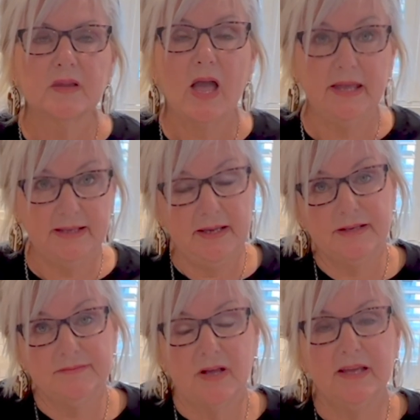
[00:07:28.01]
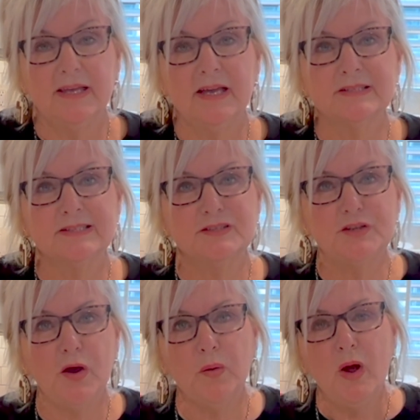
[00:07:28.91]
Again, I guess.
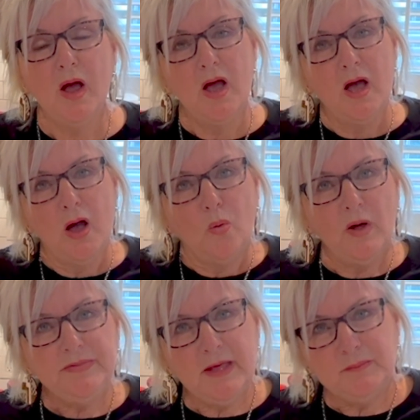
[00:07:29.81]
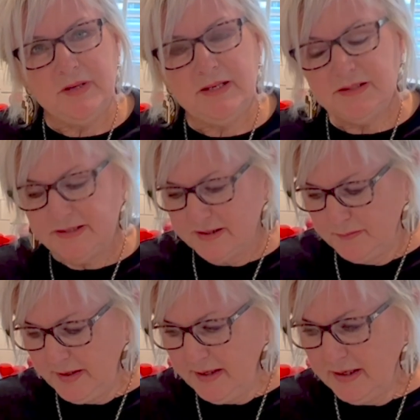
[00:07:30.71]
So what that means to
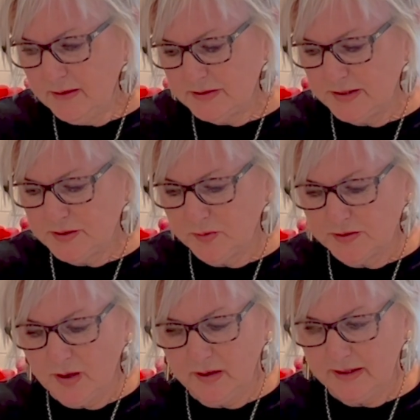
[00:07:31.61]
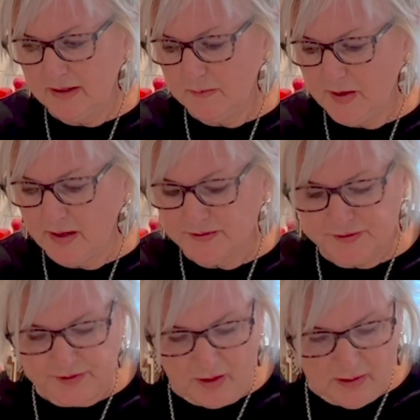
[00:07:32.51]
me, since we're talking about
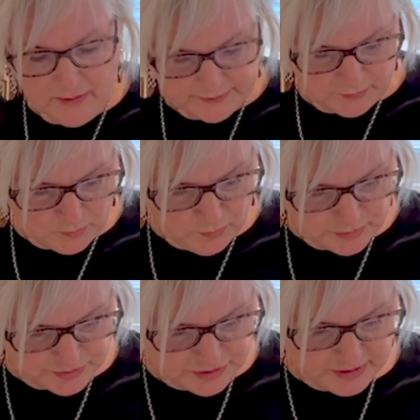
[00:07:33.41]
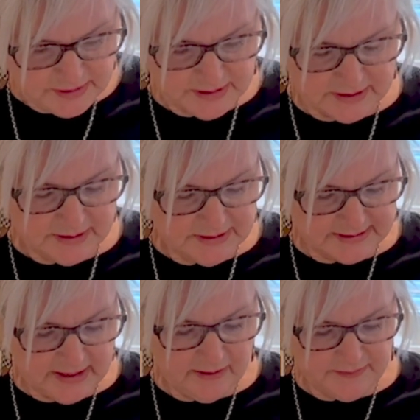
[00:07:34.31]
salt, of course, Jesus
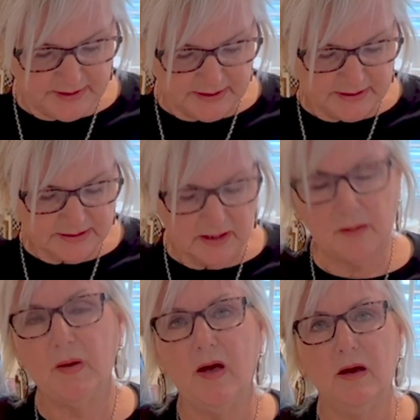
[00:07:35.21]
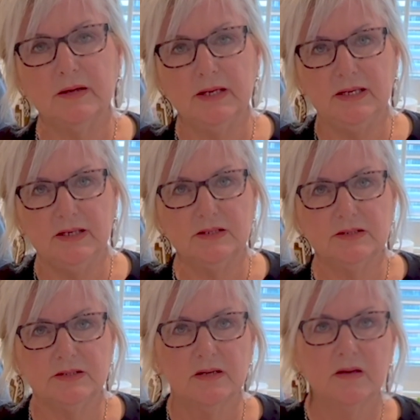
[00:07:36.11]
said this about his